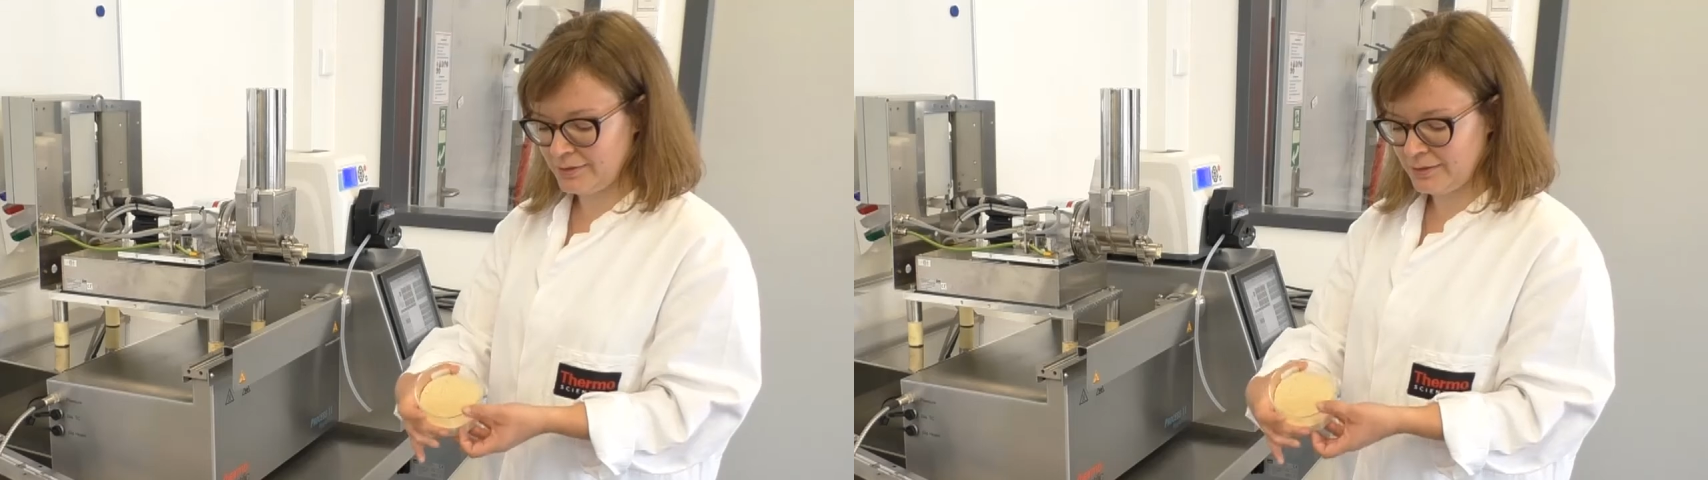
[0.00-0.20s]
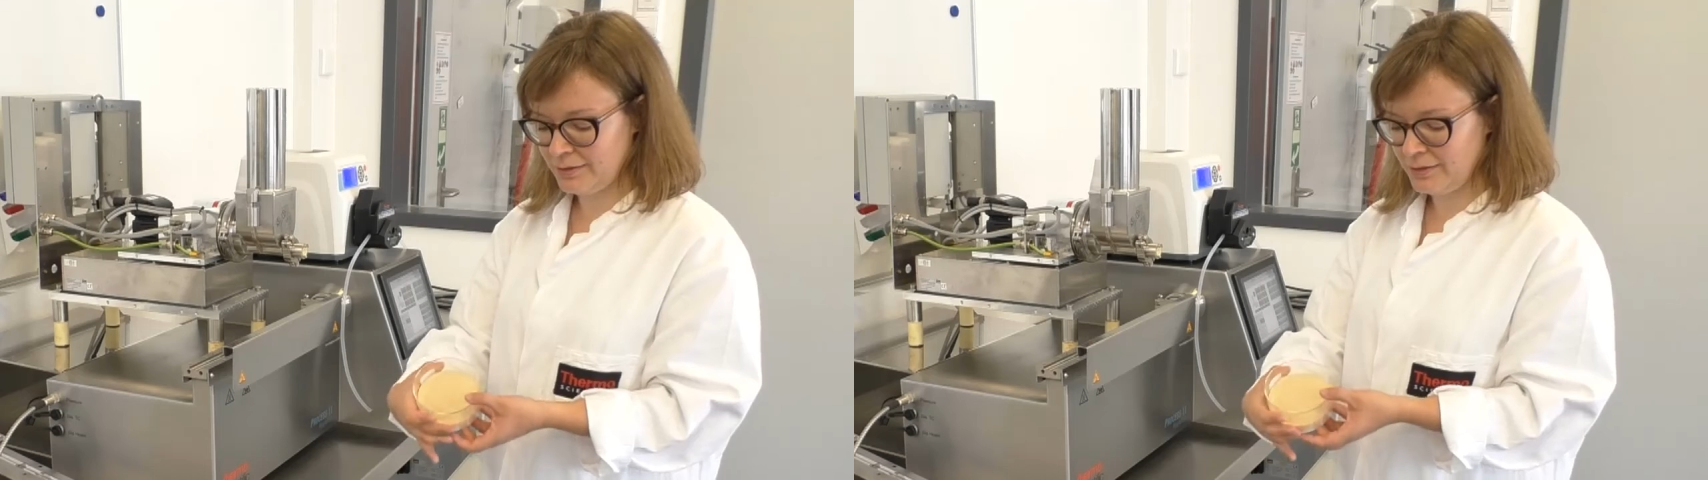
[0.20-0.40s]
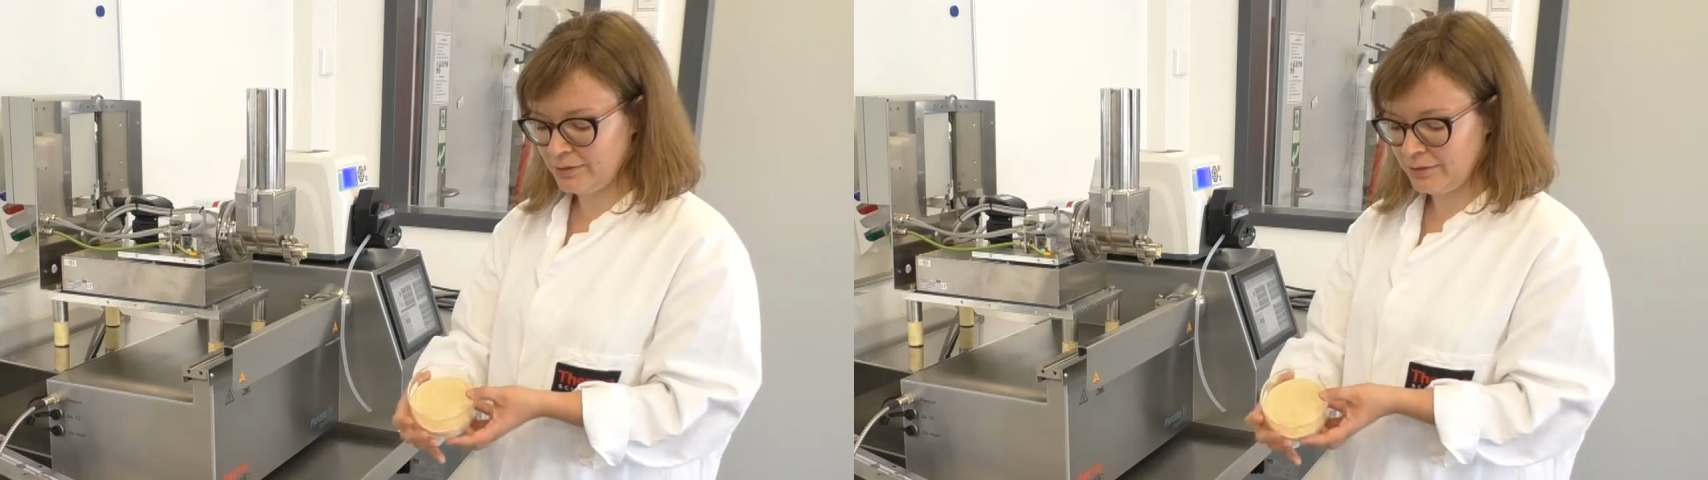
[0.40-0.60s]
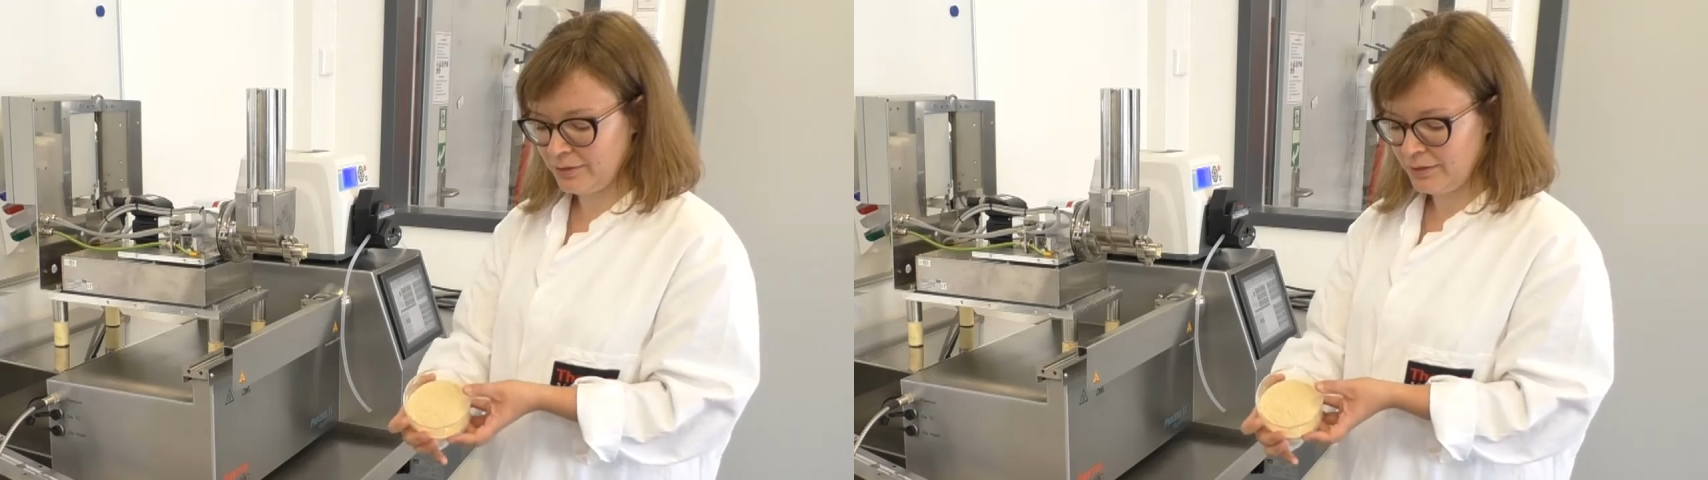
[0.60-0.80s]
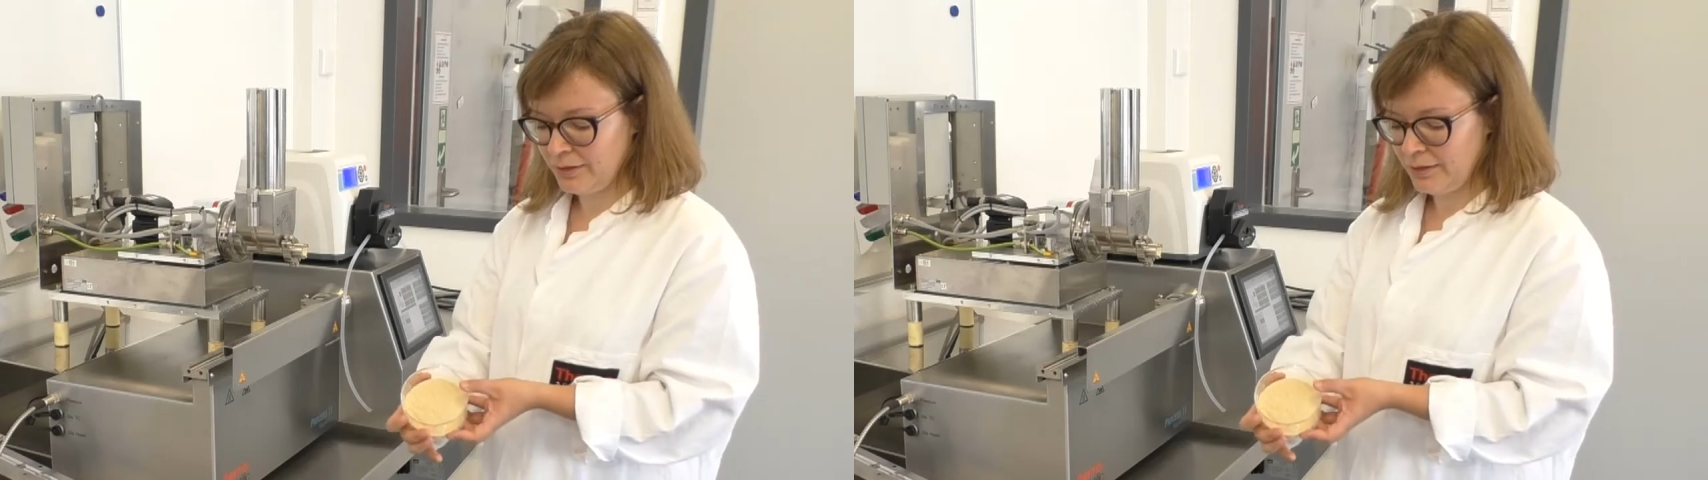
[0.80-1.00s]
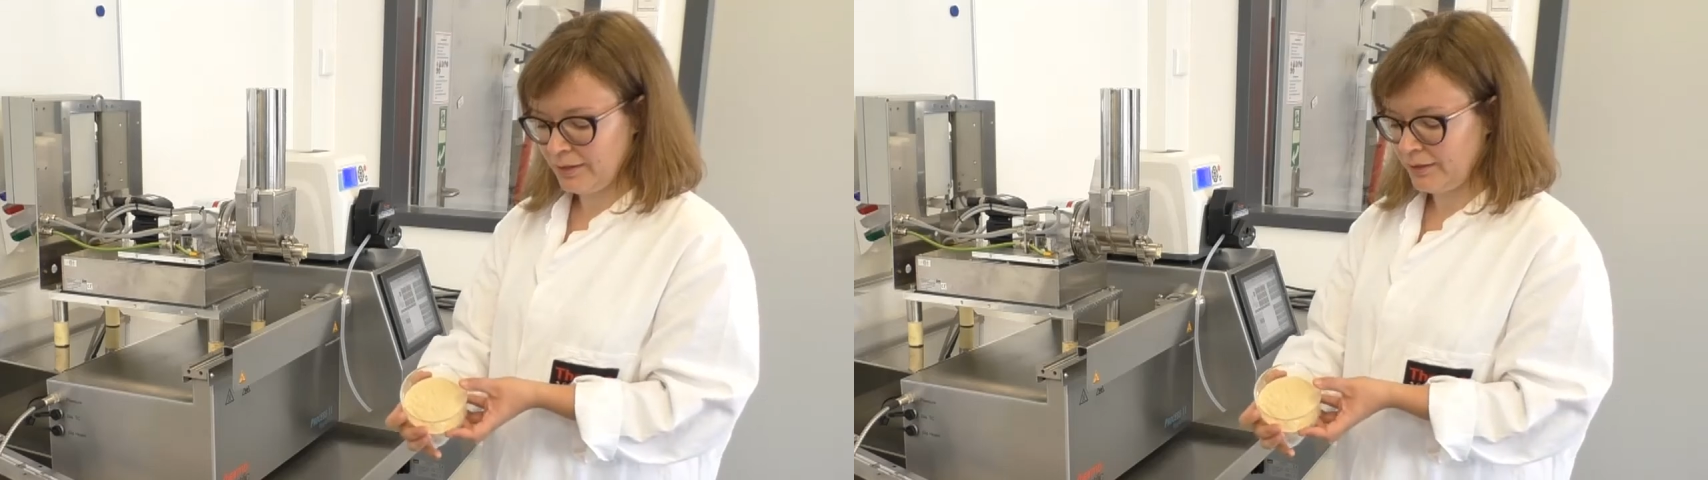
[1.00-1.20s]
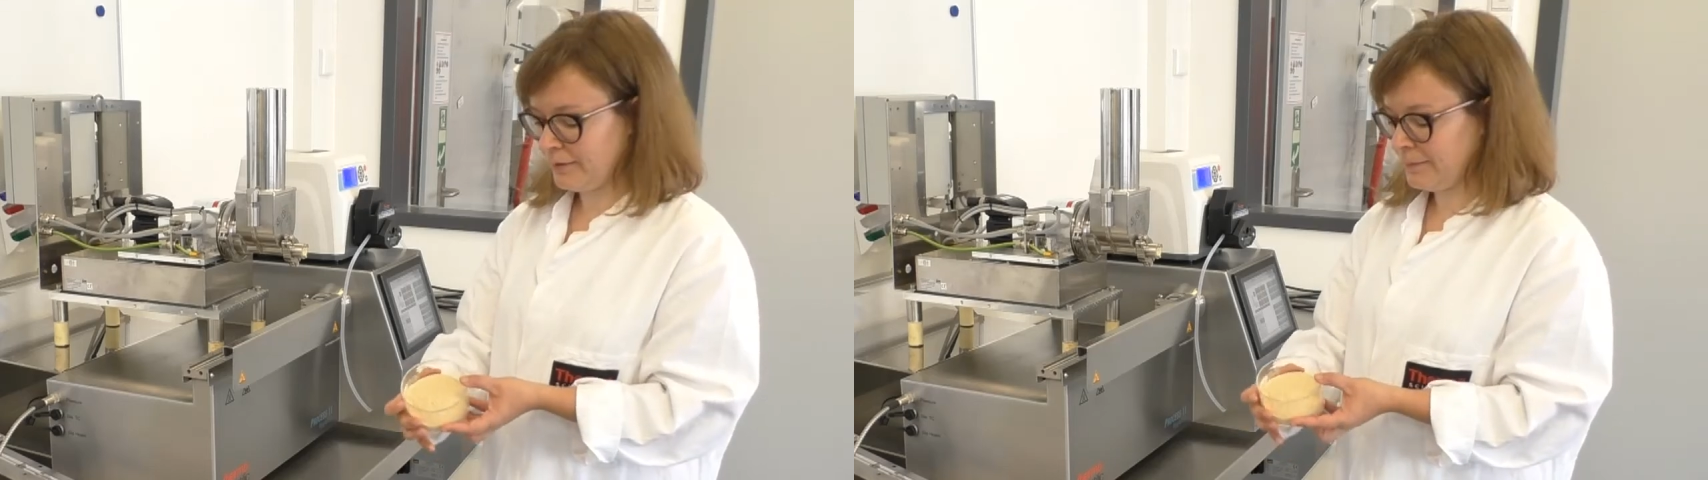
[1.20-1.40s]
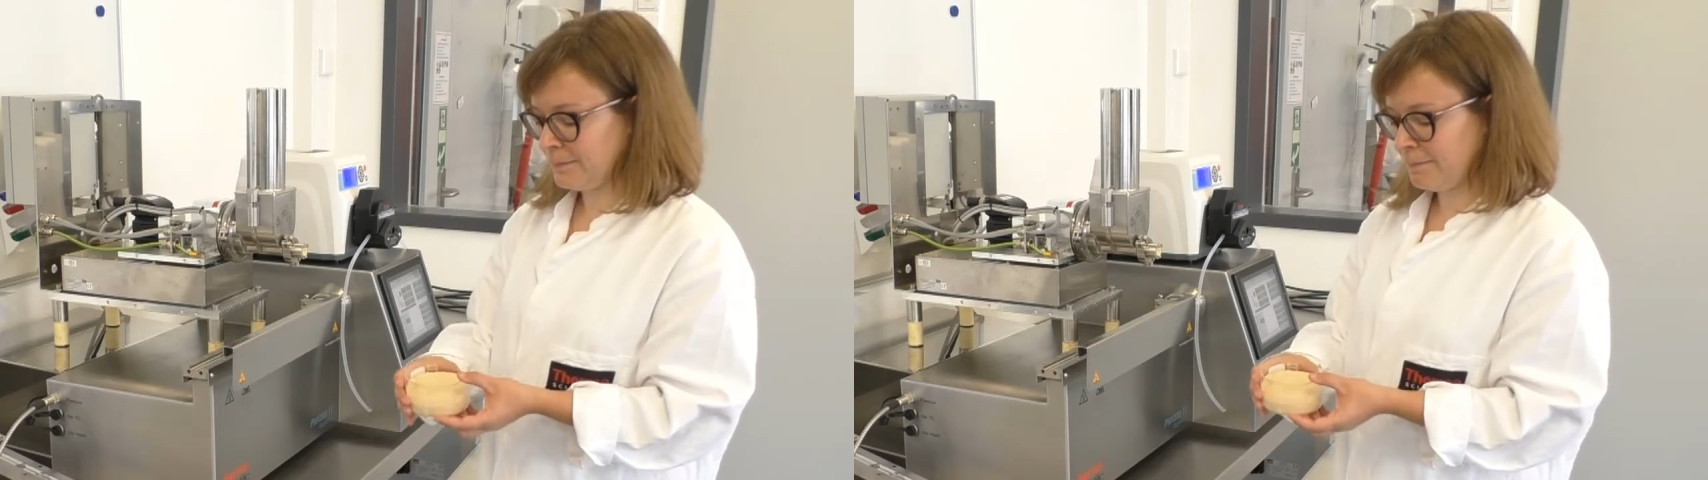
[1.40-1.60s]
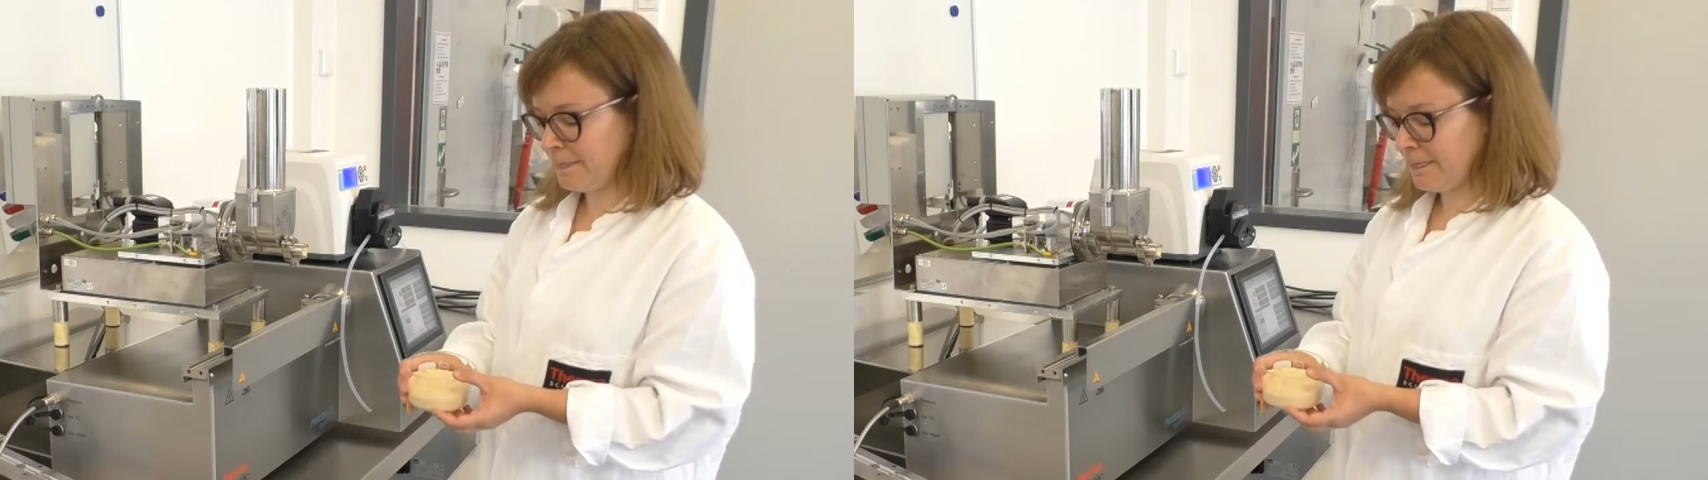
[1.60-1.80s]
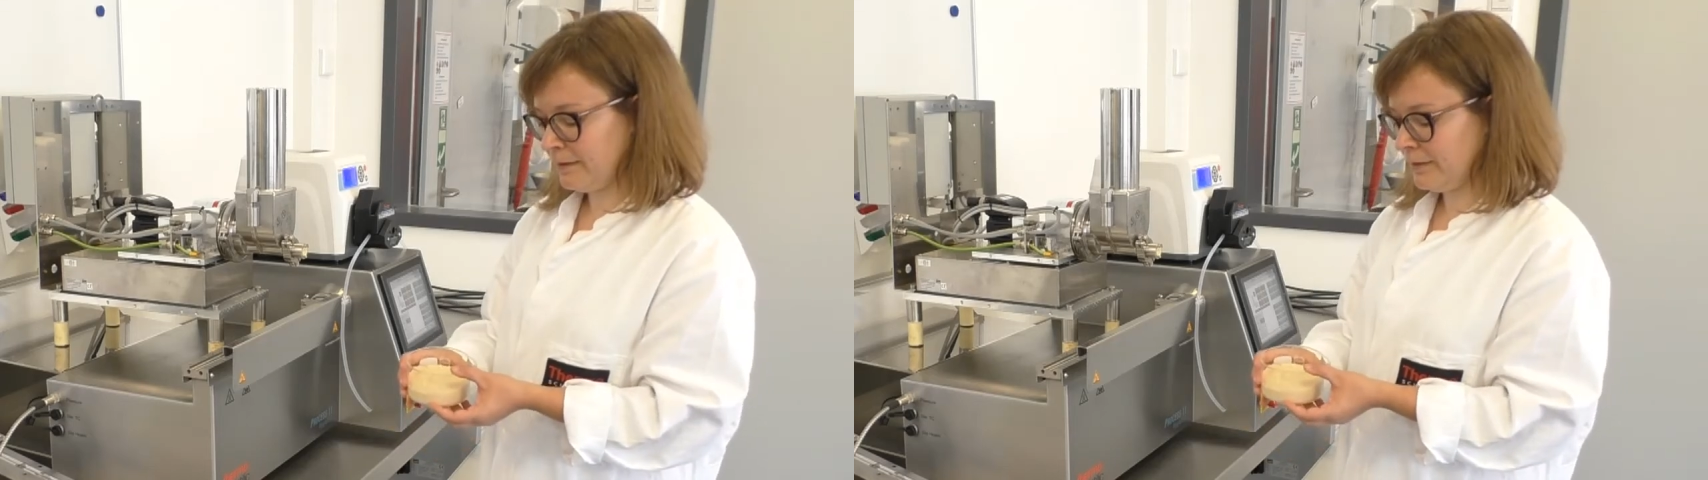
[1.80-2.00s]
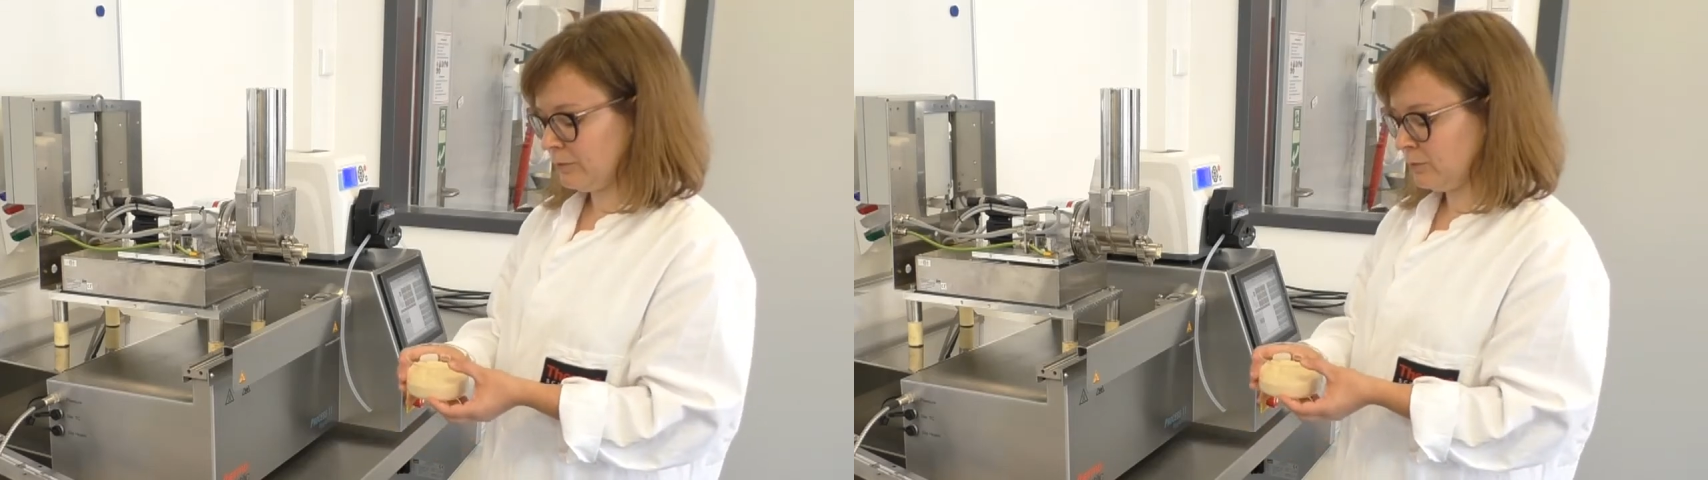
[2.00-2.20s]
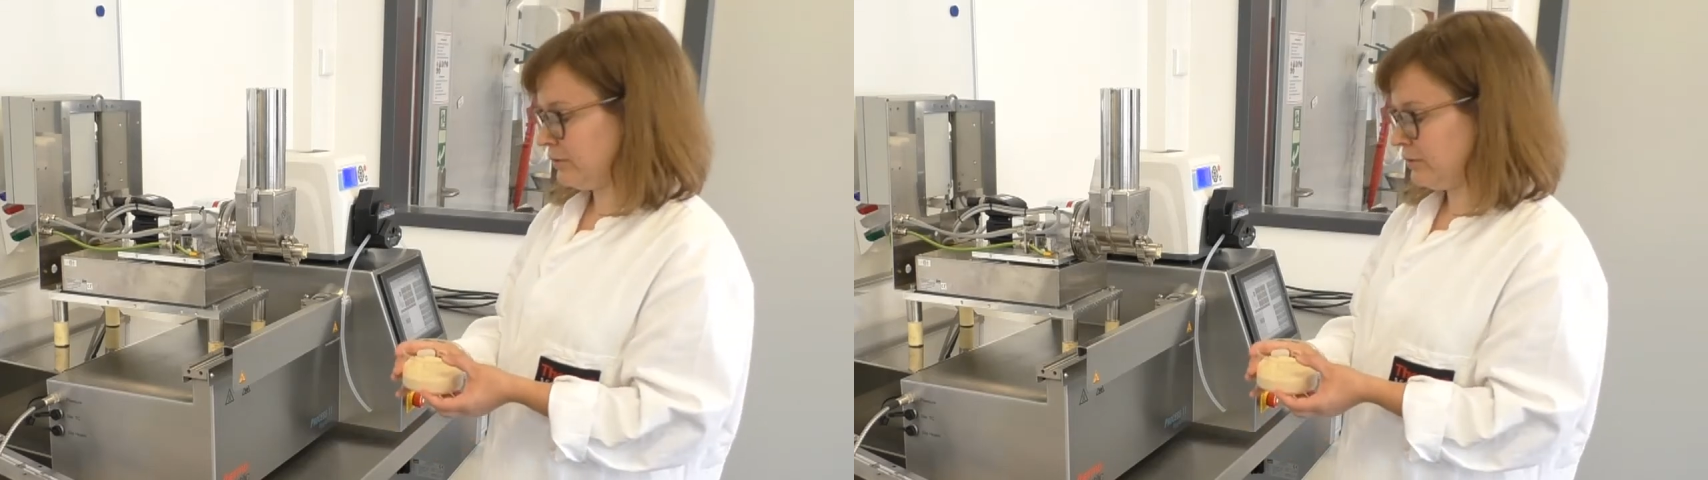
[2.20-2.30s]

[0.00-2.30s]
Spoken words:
see here, that